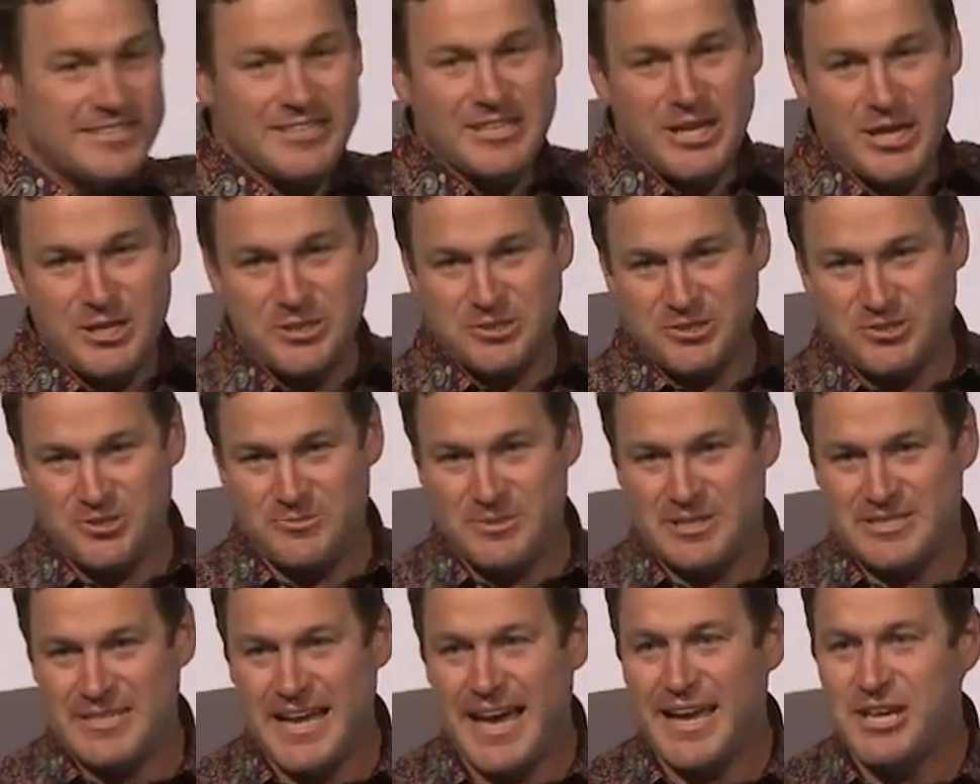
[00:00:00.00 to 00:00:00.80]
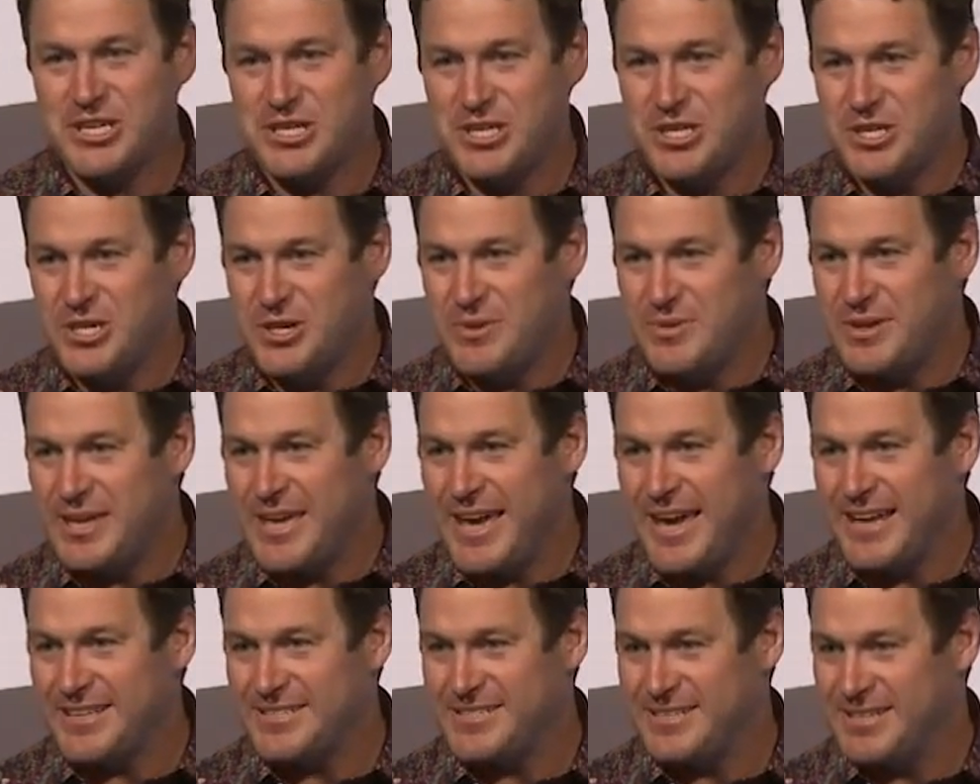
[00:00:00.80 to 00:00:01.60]
instrumentation you
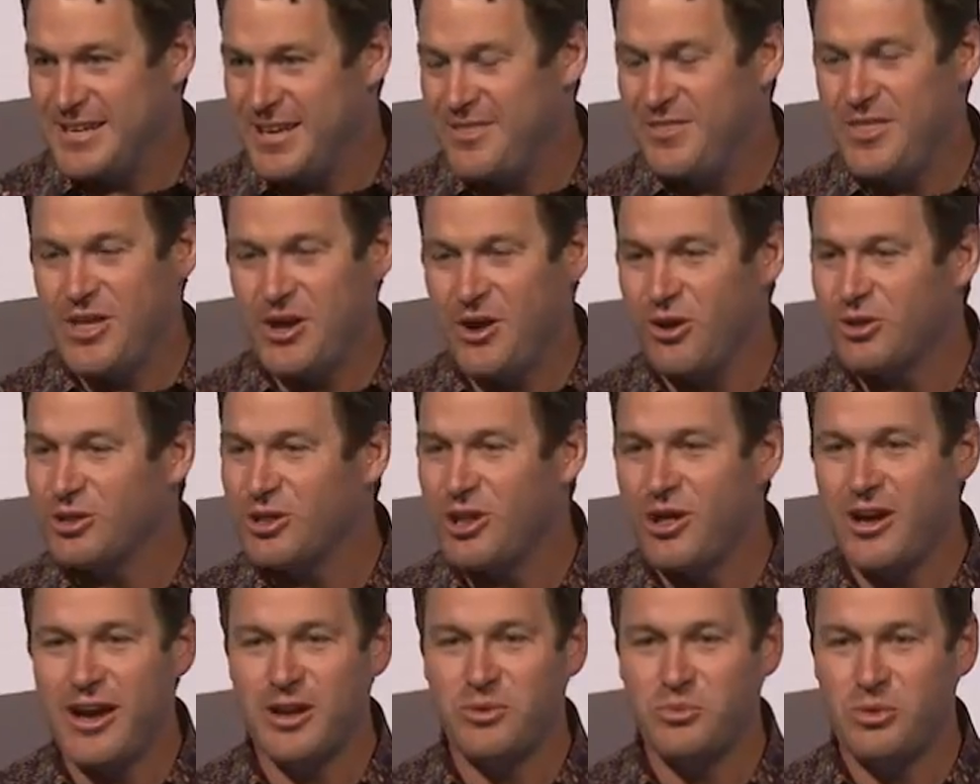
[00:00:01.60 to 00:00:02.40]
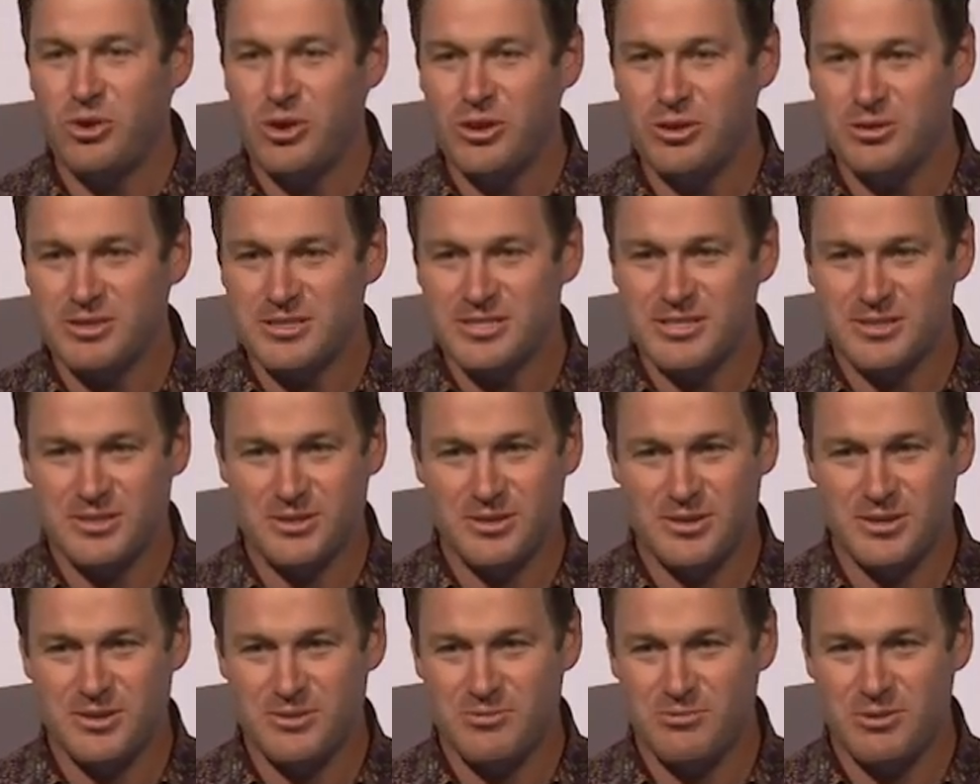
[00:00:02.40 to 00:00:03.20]
get in the online world
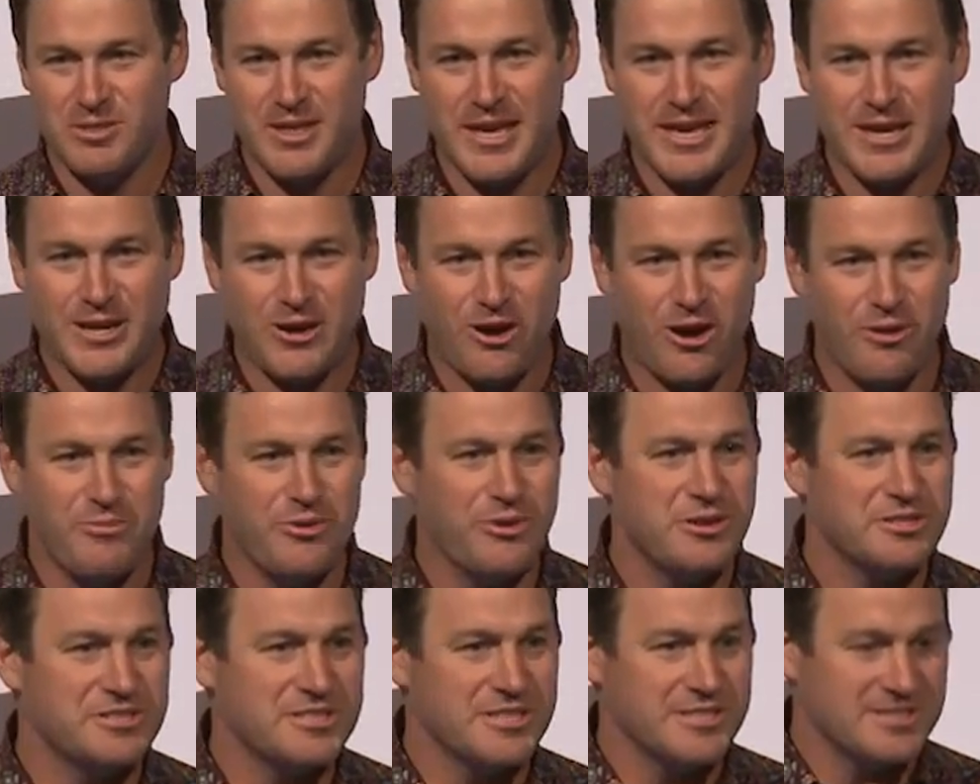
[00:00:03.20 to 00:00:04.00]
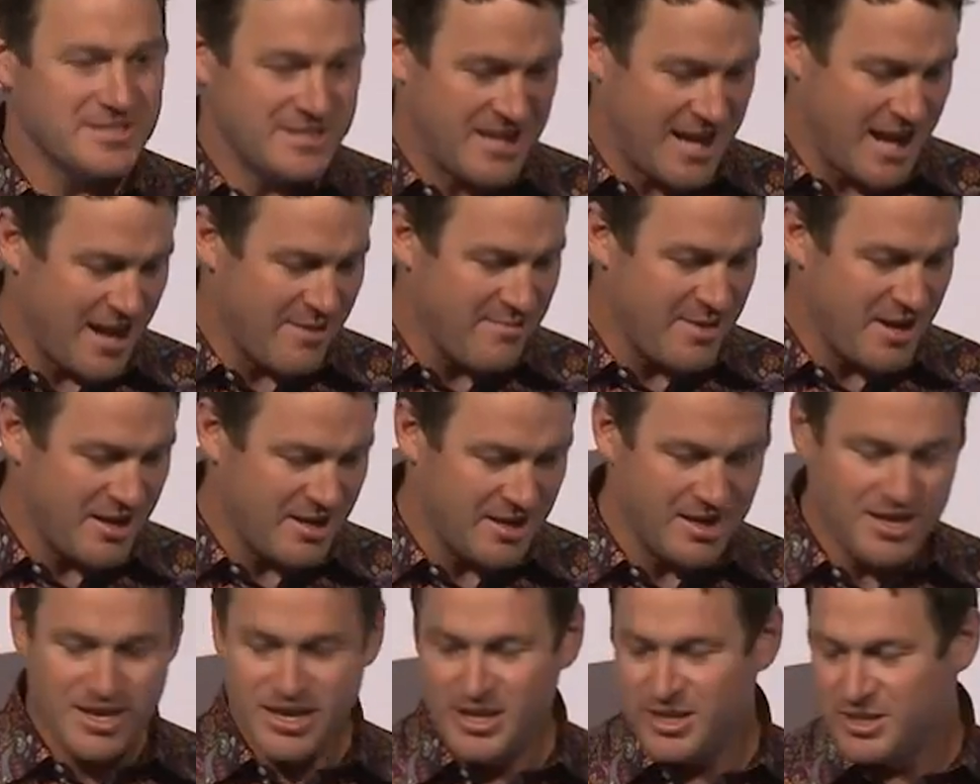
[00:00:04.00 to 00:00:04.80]
with e-commerce is coming
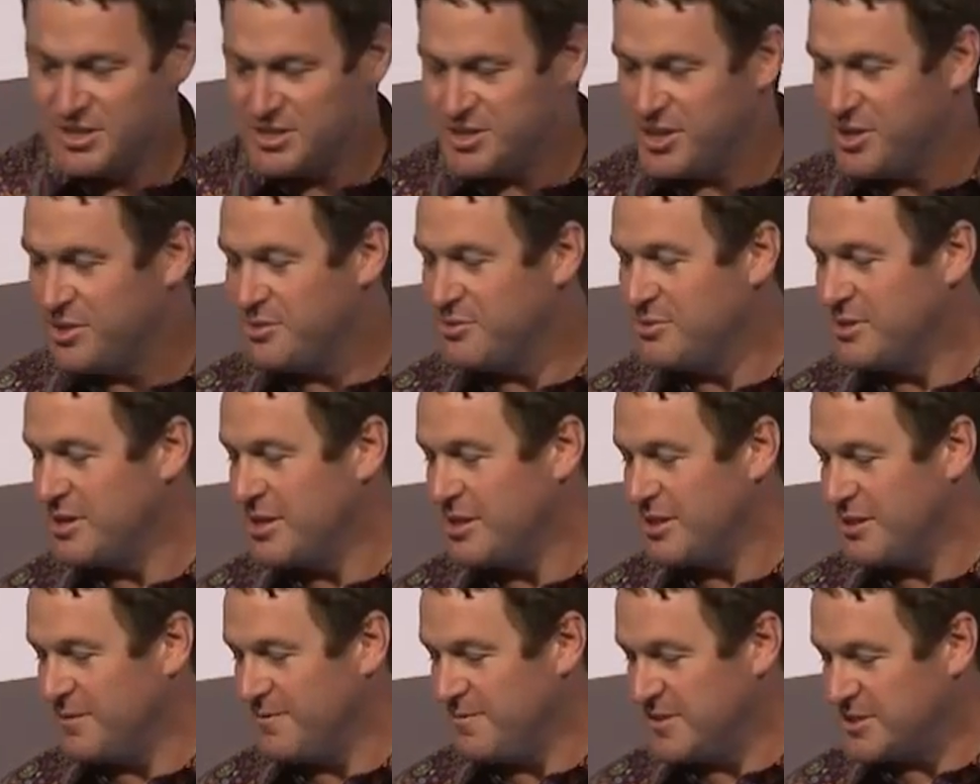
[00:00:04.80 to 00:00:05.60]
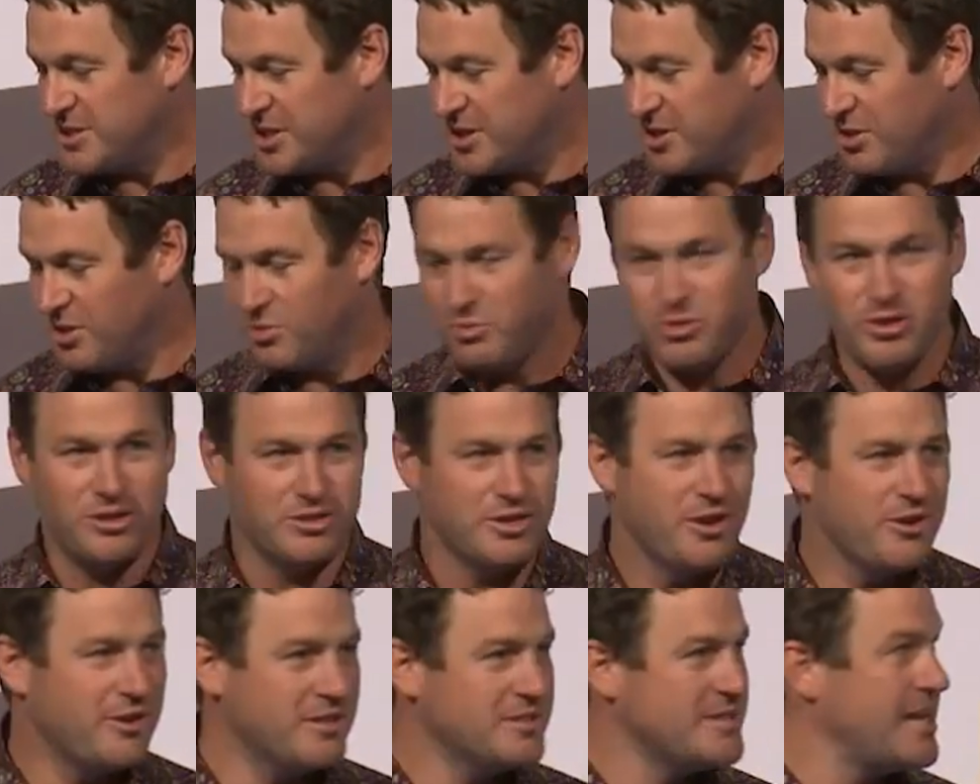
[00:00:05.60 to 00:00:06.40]
to the physical world. Who
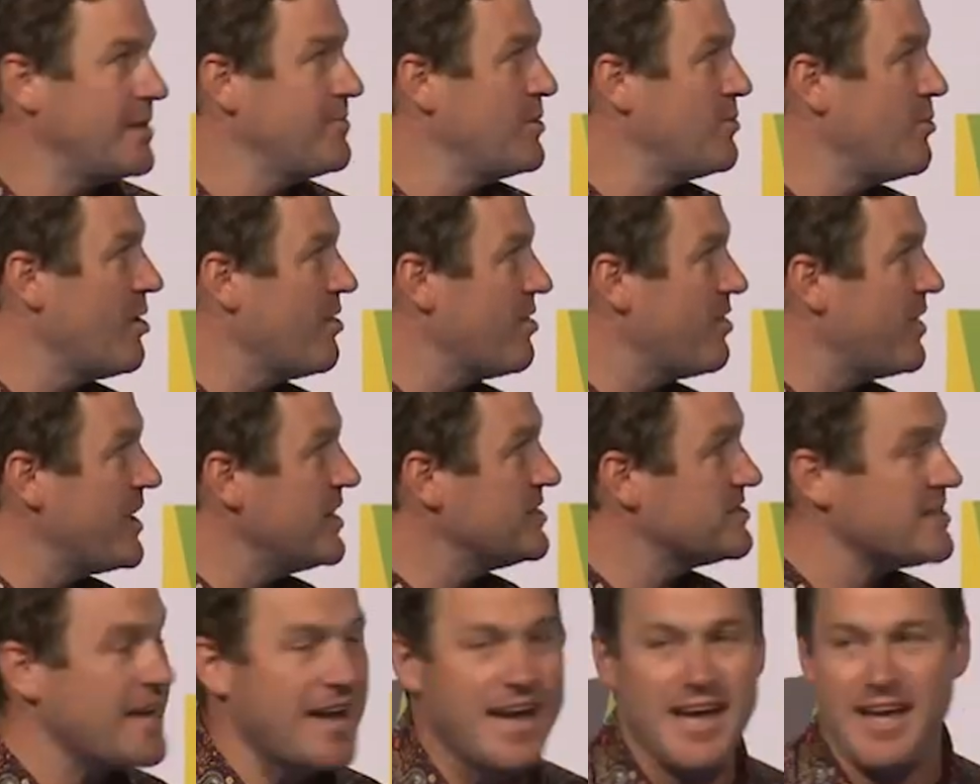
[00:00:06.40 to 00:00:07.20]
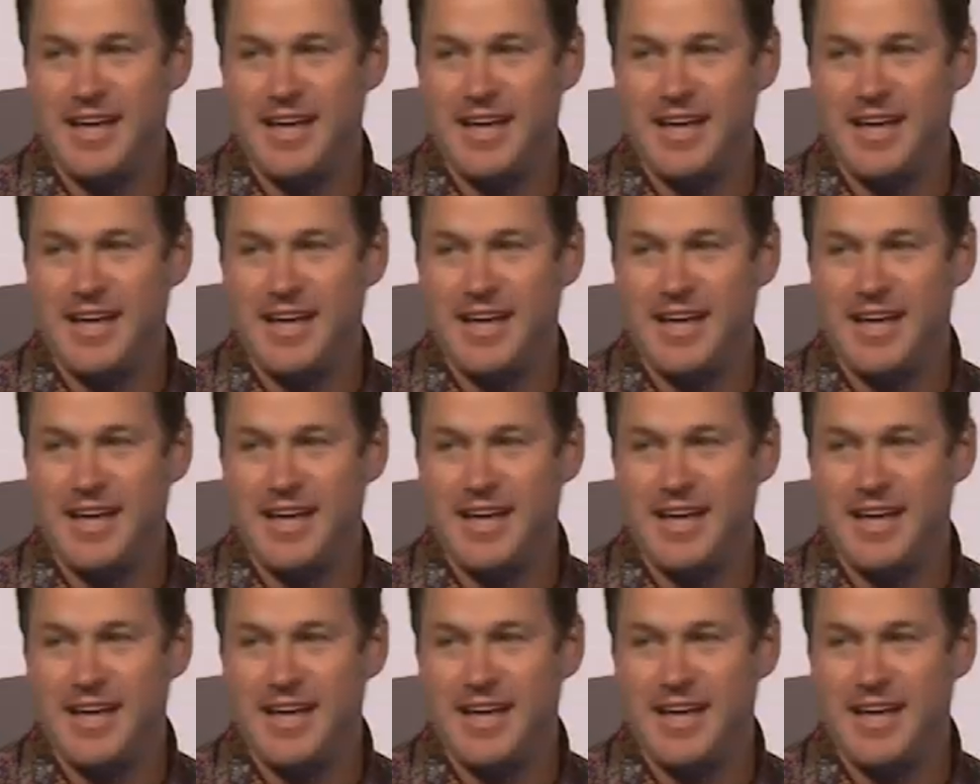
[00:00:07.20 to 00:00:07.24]
can tell me what these are?